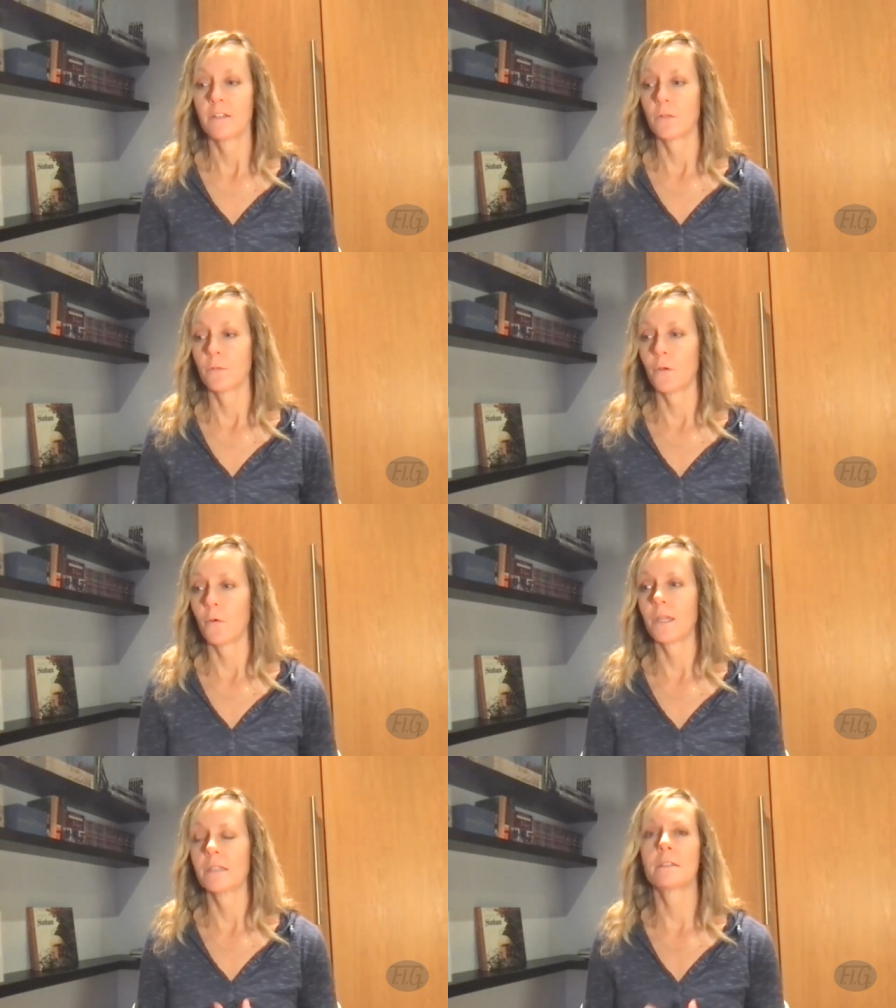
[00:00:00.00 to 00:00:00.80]
to
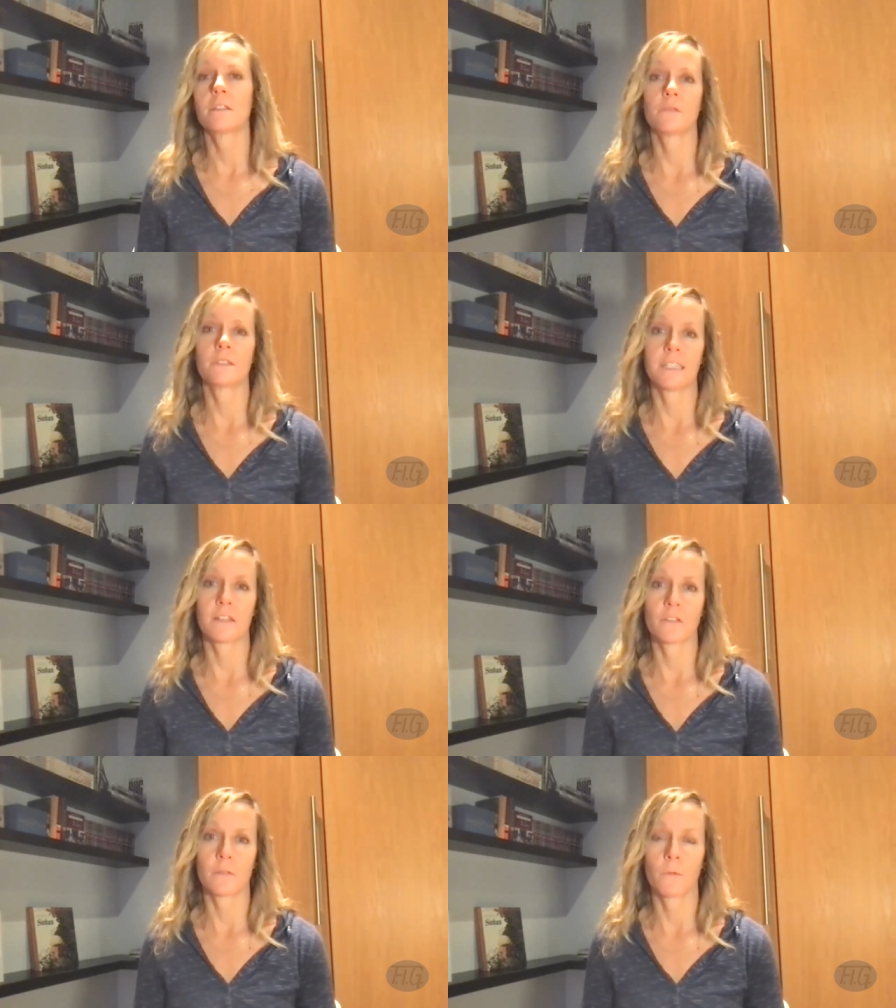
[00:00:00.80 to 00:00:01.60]
go into a
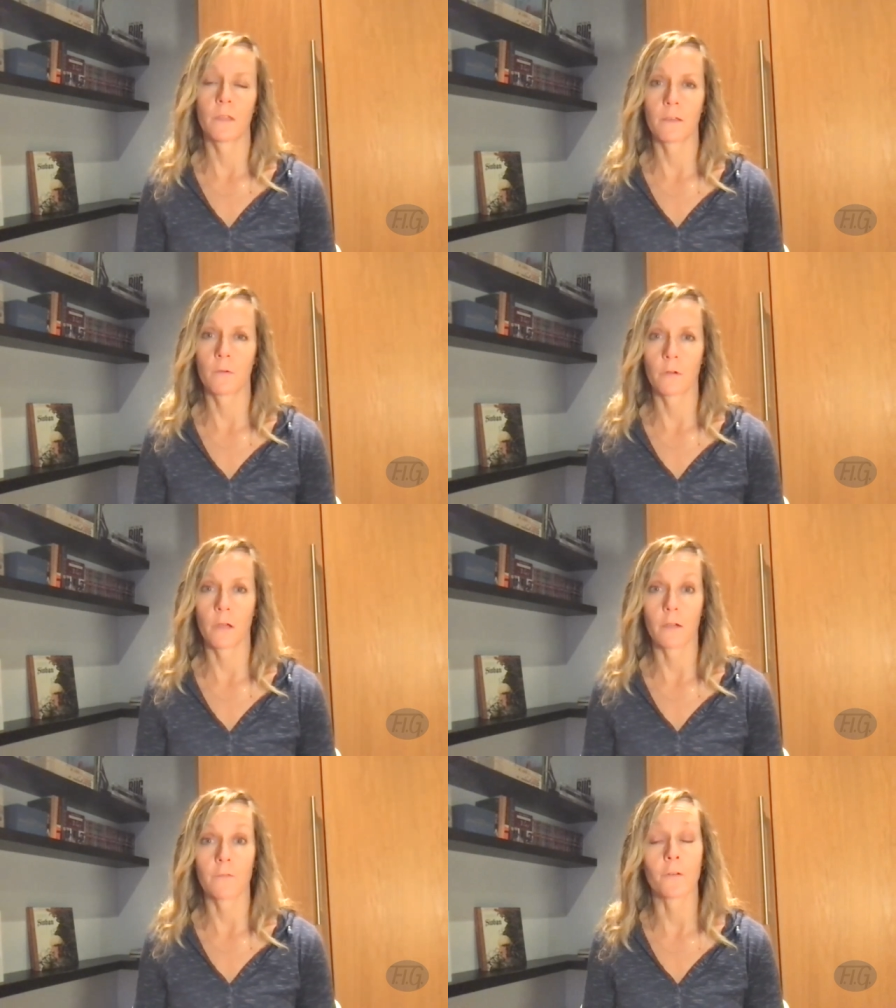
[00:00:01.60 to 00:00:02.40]
session with a
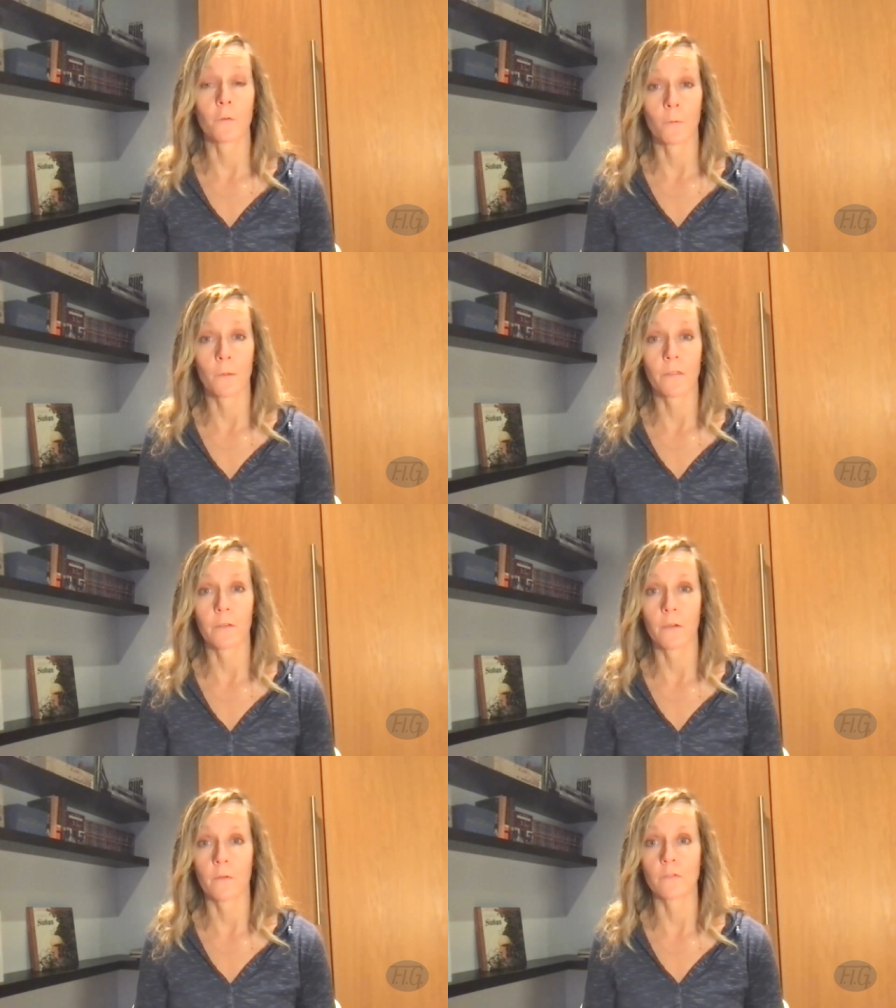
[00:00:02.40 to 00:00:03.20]
choreographer or with a
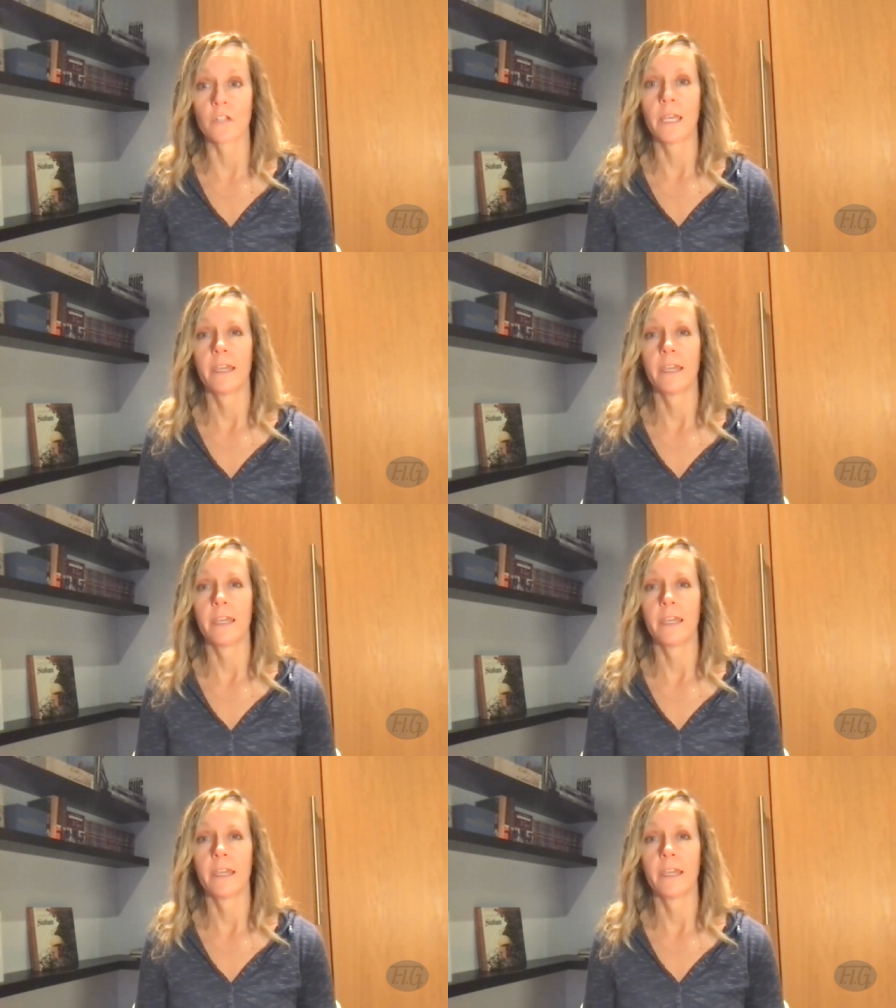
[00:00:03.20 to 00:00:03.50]
coach